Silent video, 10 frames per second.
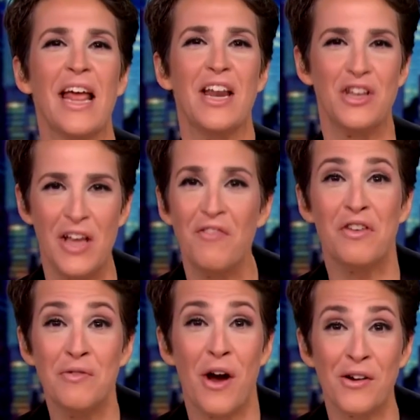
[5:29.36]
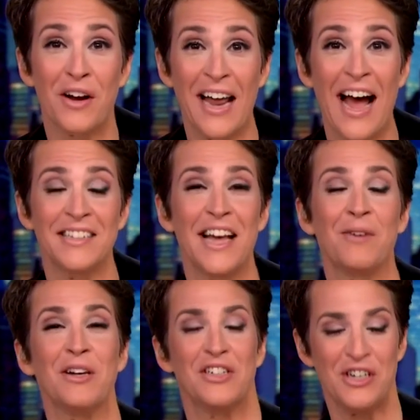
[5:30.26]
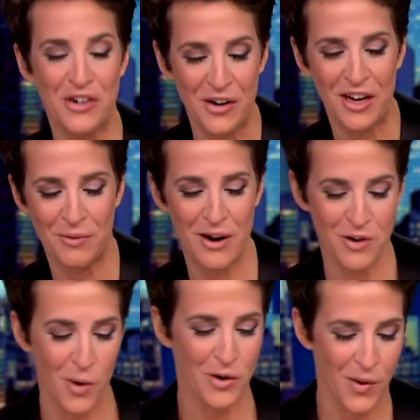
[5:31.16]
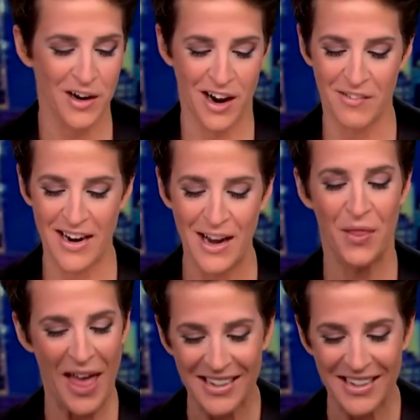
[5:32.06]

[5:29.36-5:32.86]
if you know you're going to ask that question, turning it around to what you're working on right now,